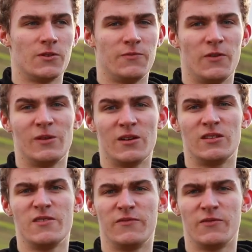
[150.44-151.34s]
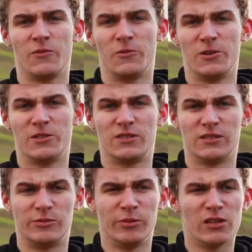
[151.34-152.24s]
So film narrative was
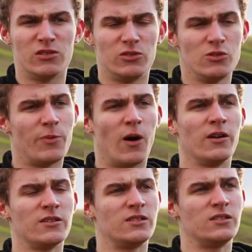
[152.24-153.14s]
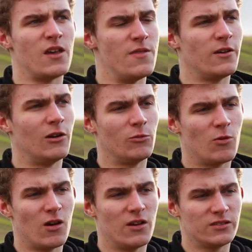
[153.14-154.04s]
split into two parts. There
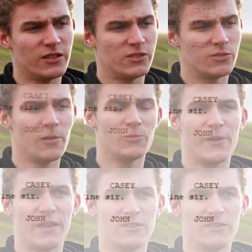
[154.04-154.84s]
was a script we